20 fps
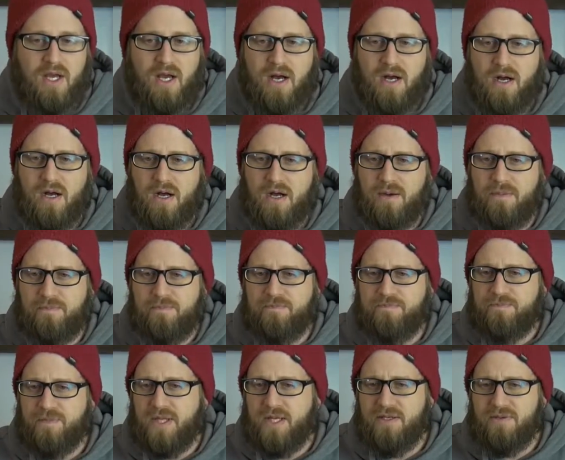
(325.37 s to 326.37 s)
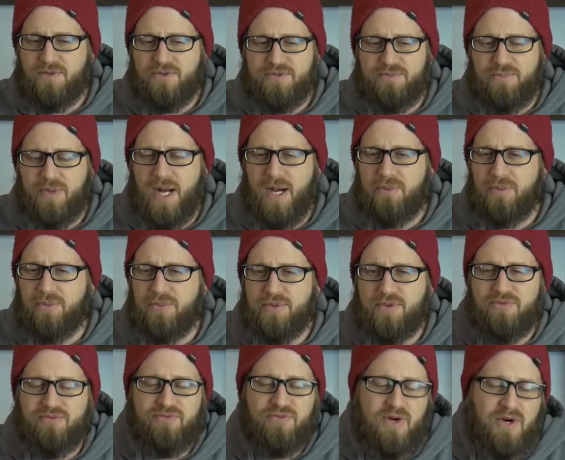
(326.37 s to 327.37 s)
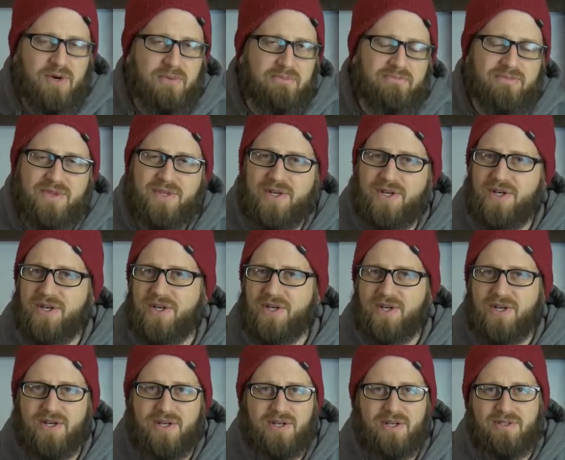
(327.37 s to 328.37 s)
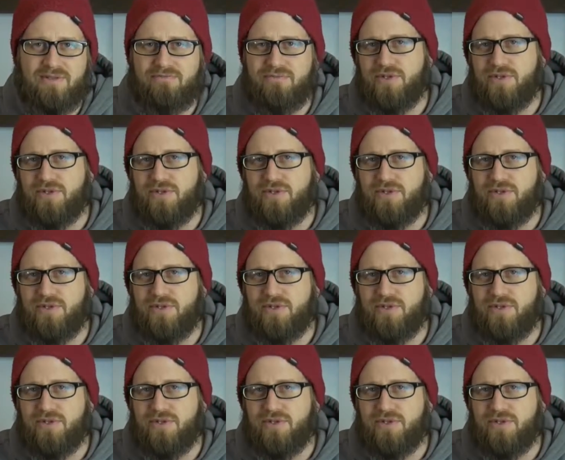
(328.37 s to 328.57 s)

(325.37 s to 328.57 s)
It was probably from the